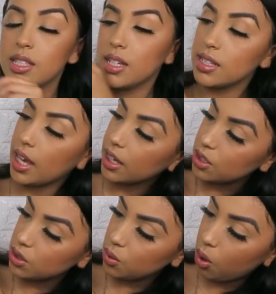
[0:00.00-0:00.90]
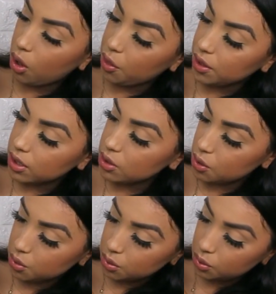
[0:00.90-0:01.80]
It says, I can do all things
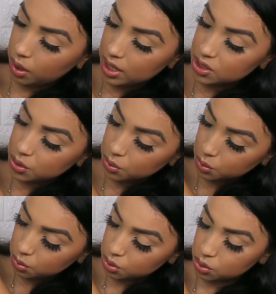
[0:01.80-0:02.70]
through Christ who